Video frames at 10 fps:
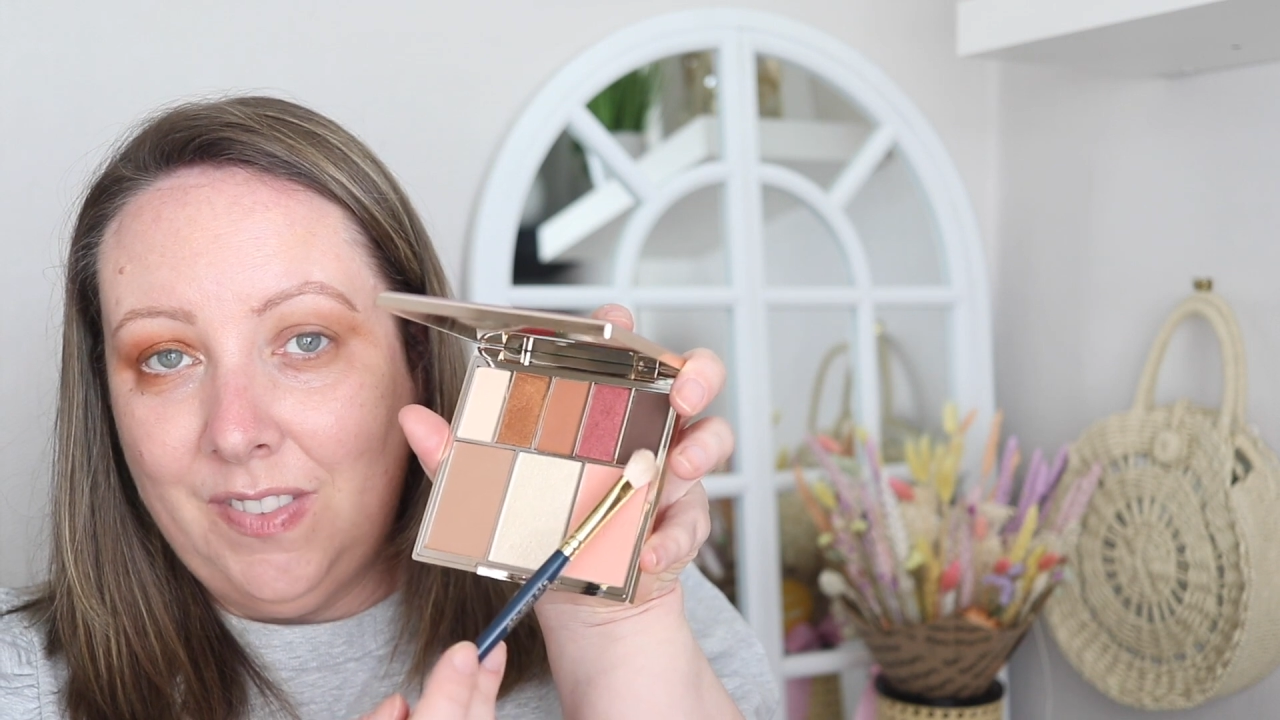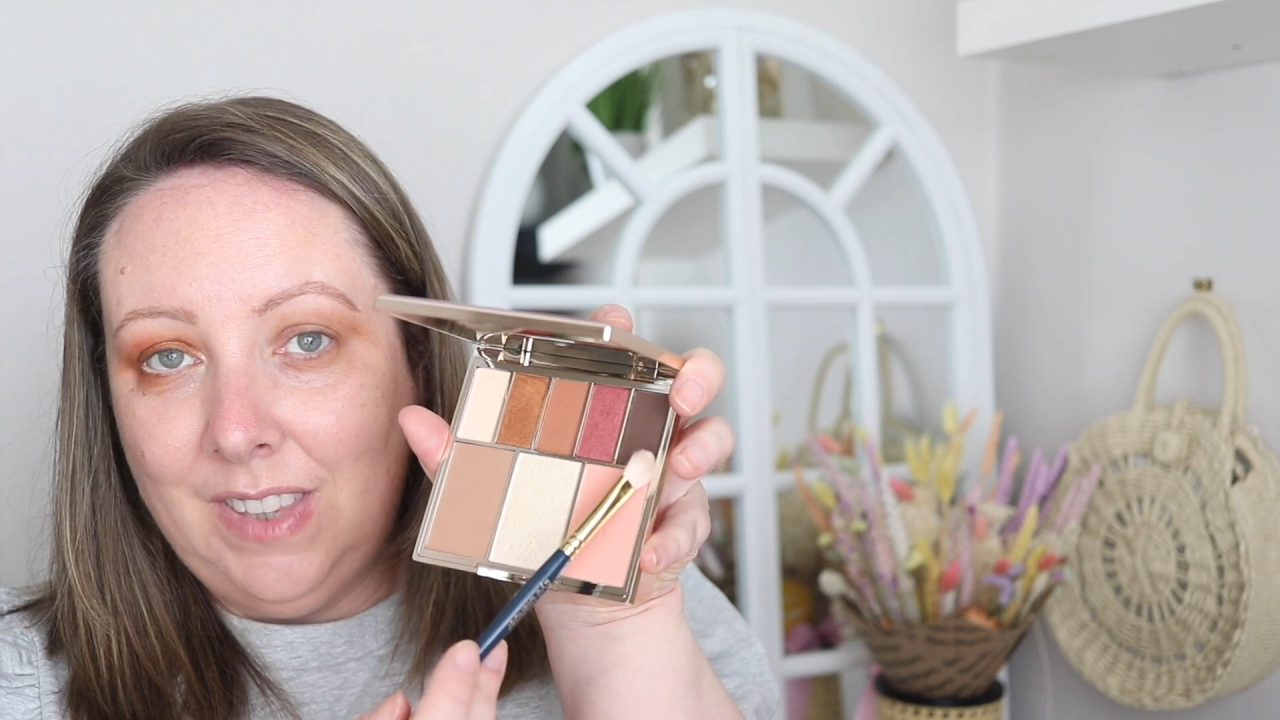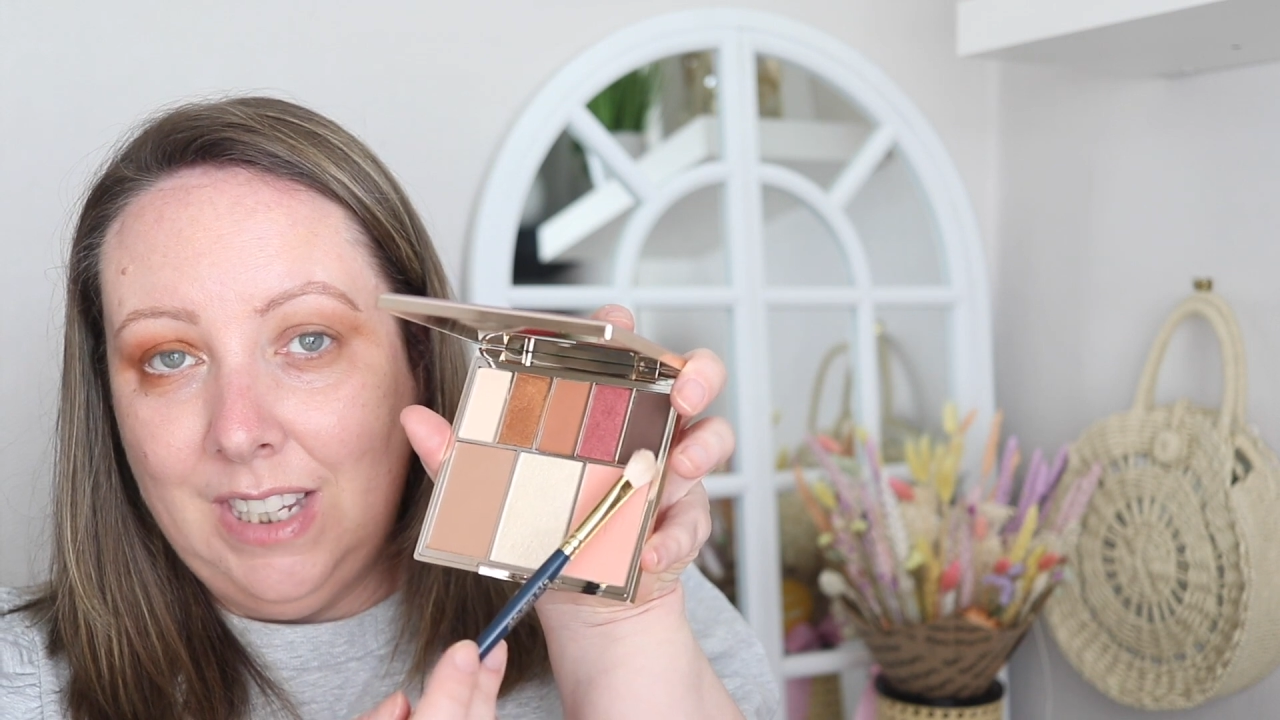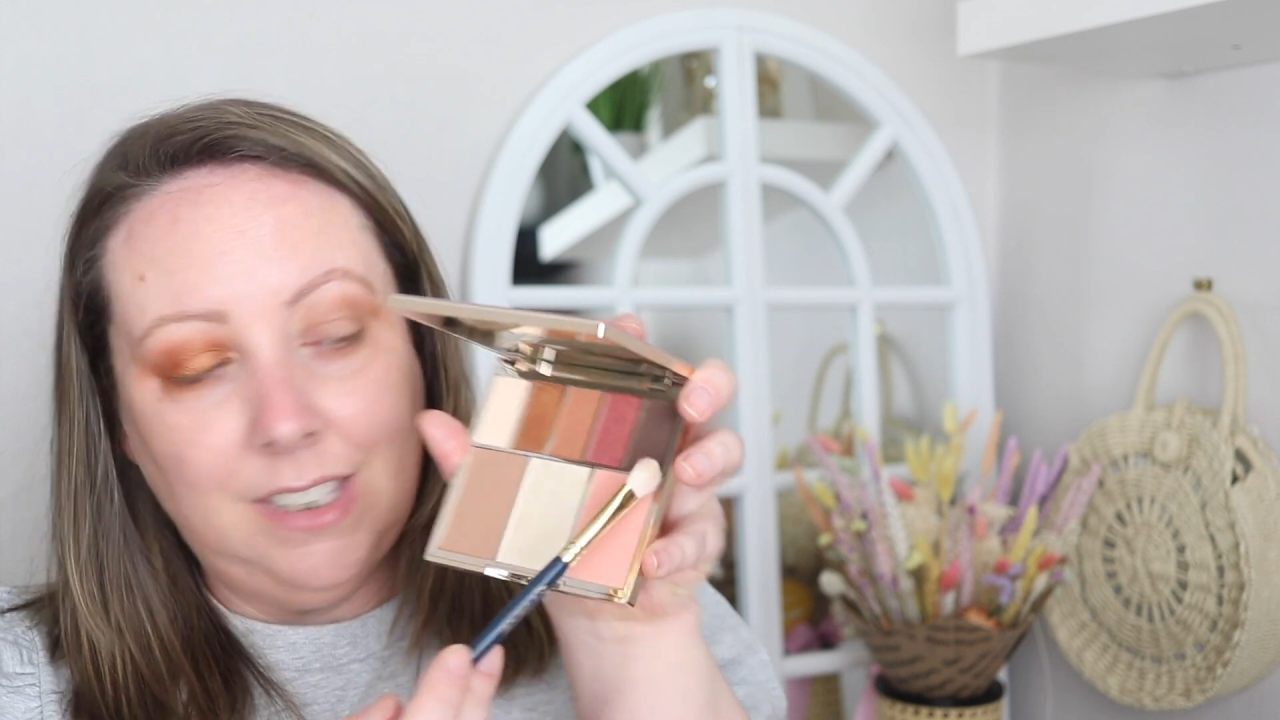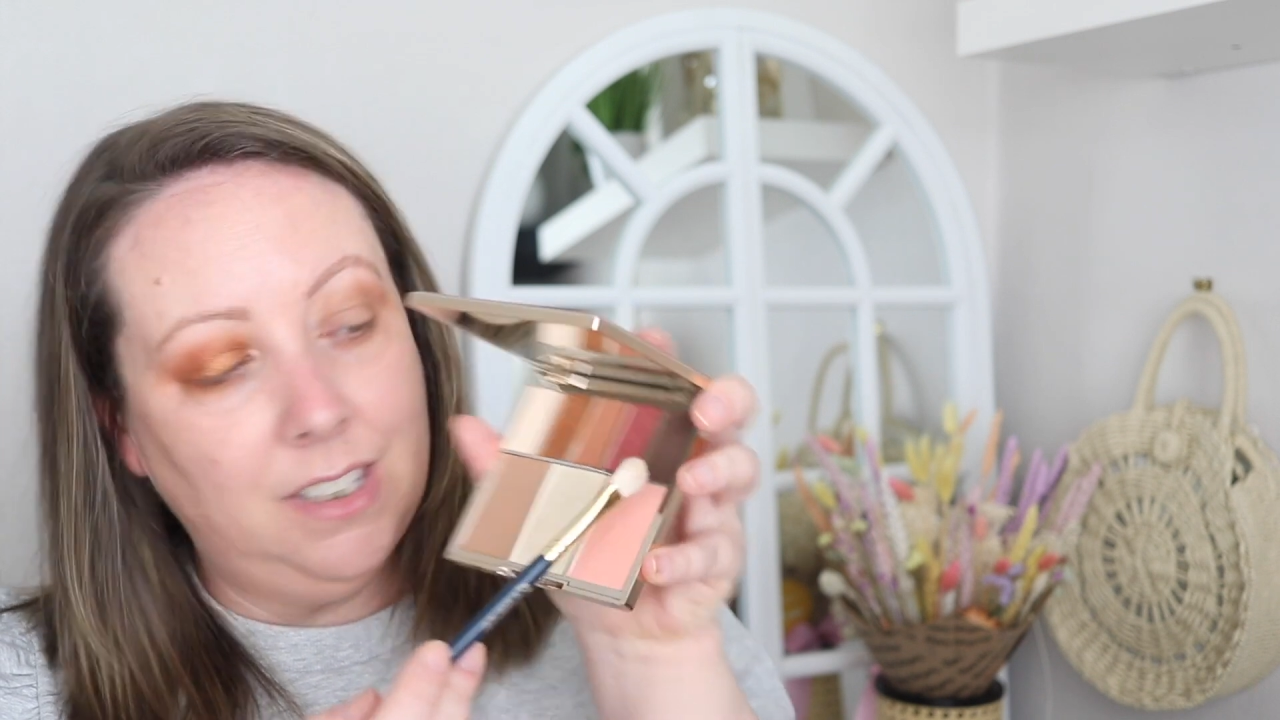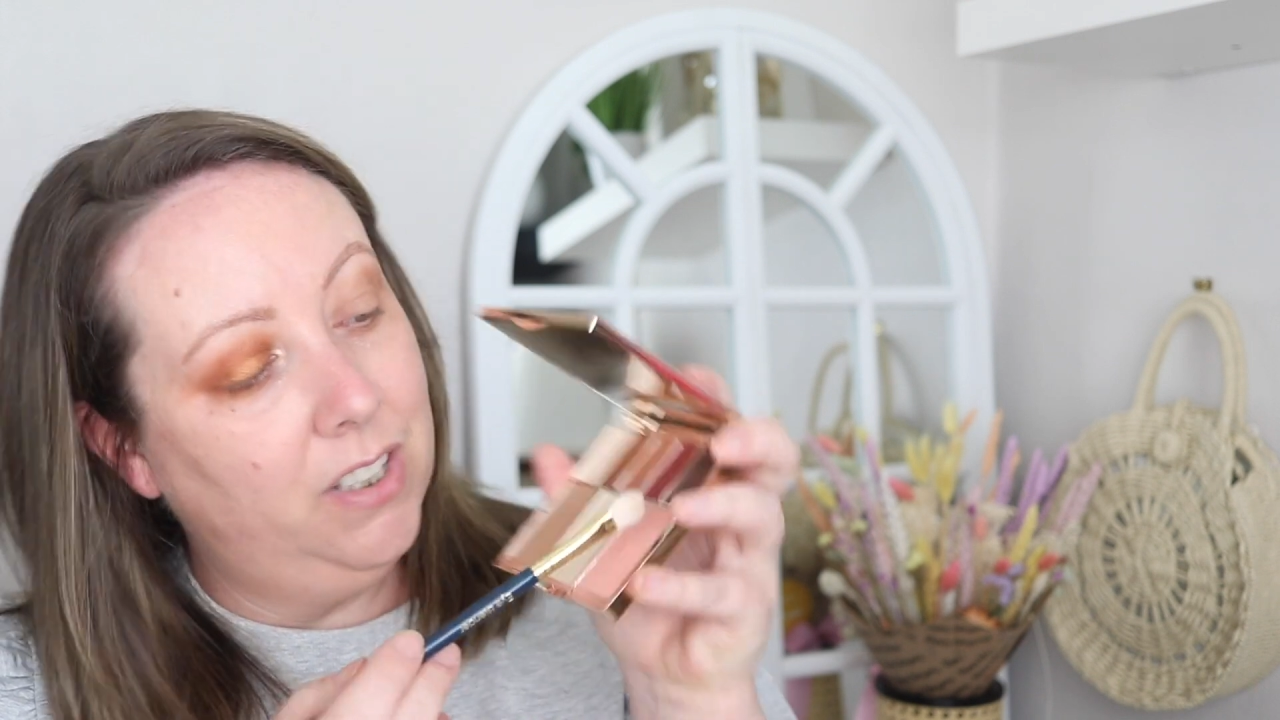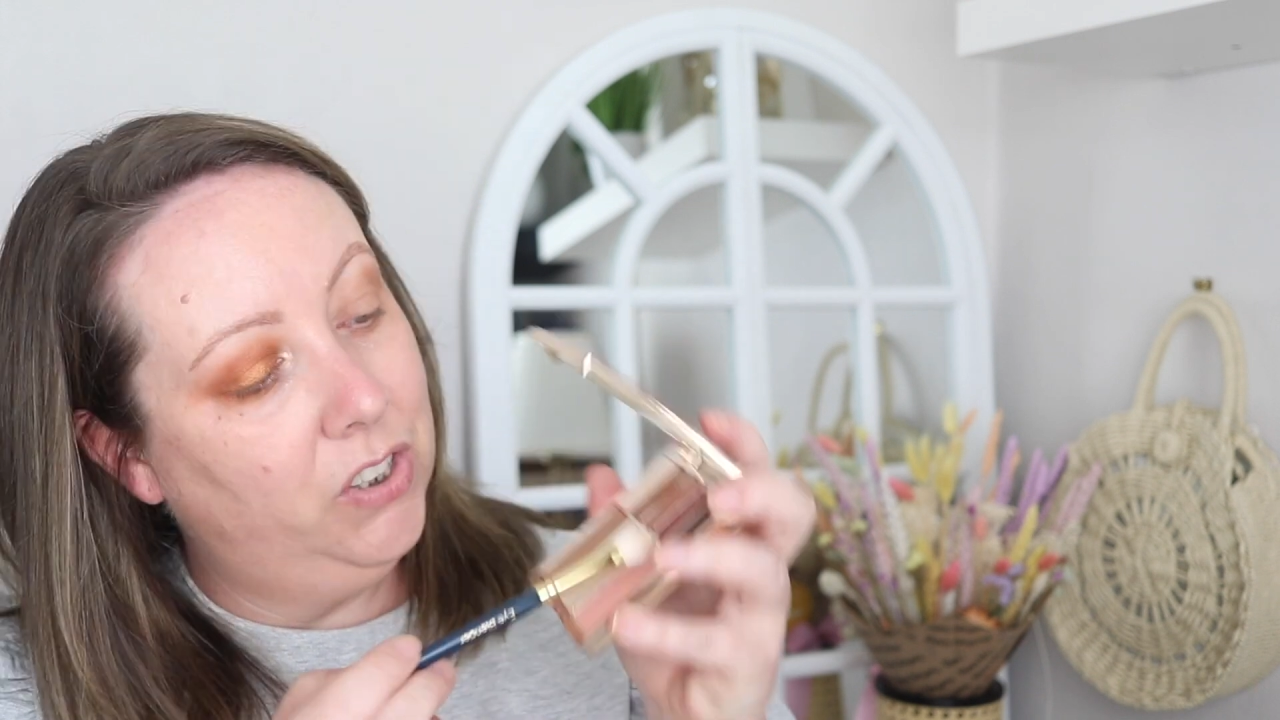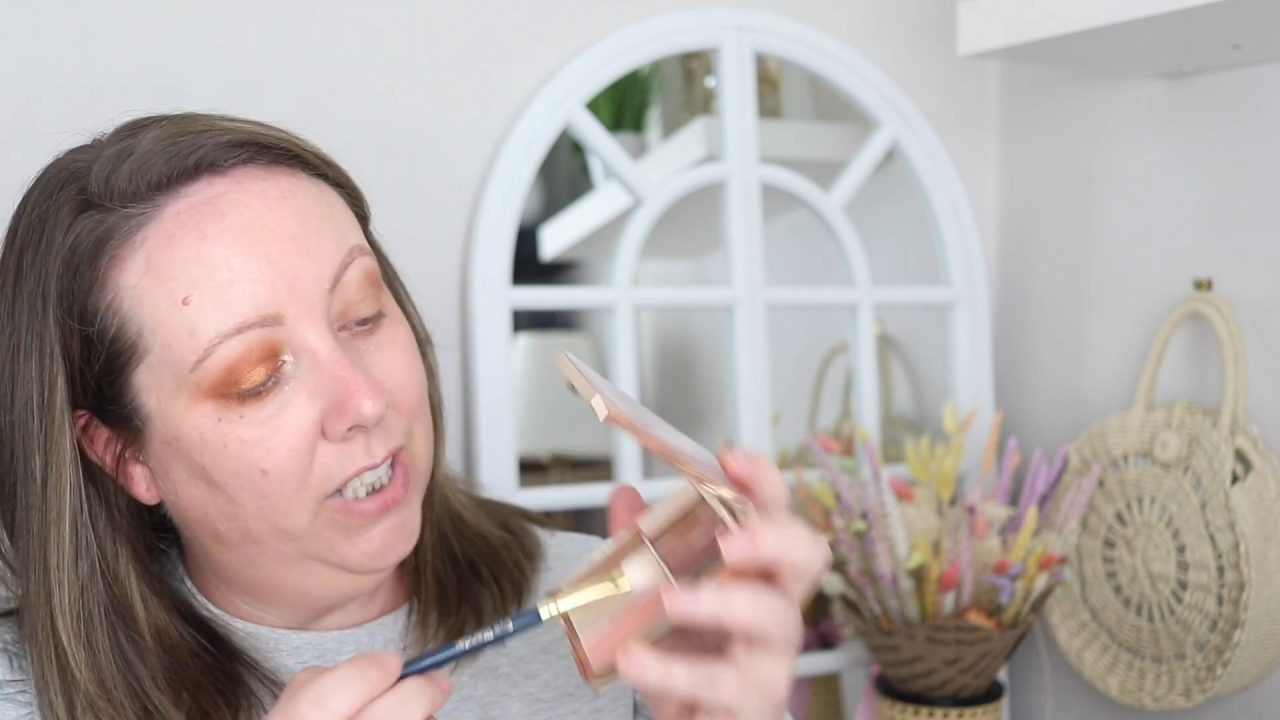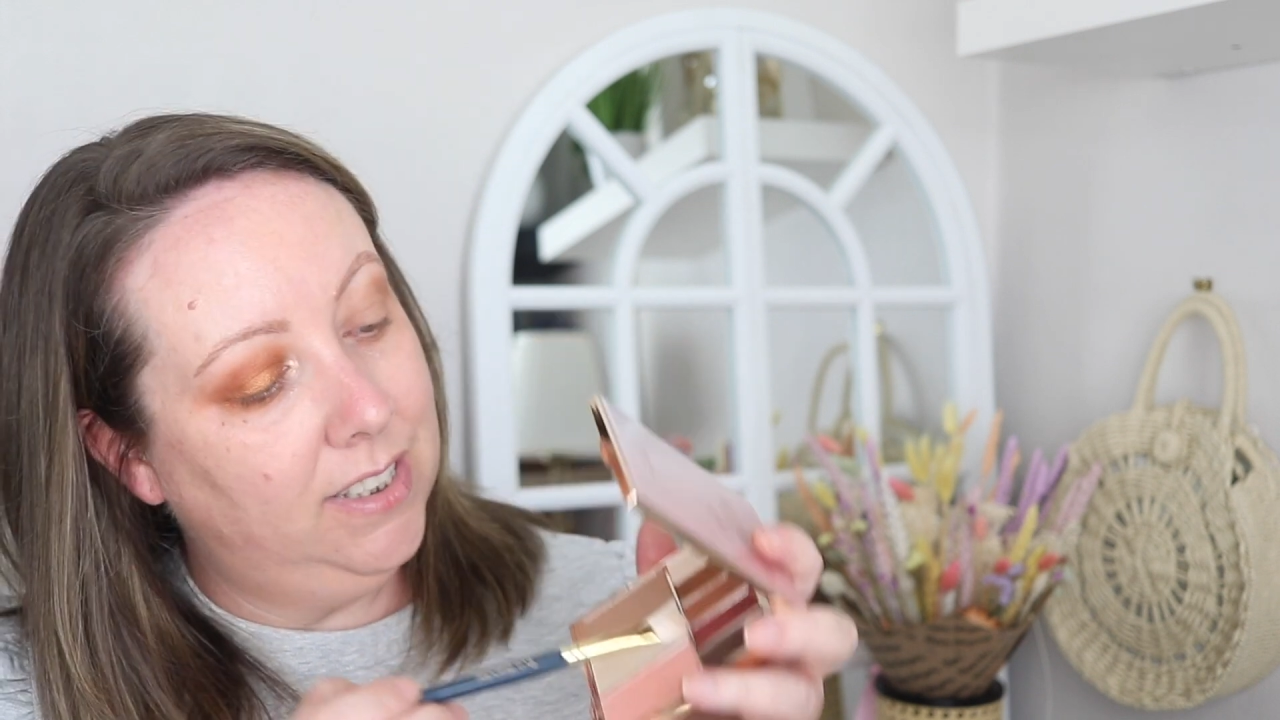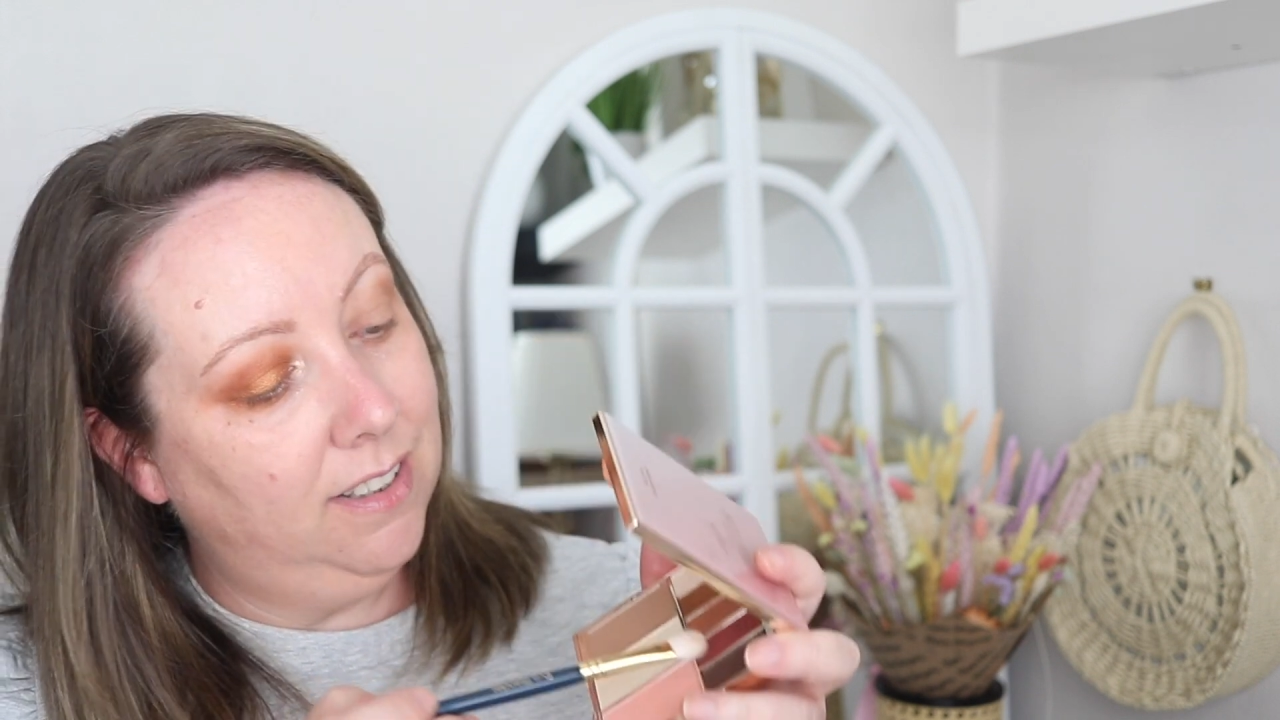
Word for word: this dark shade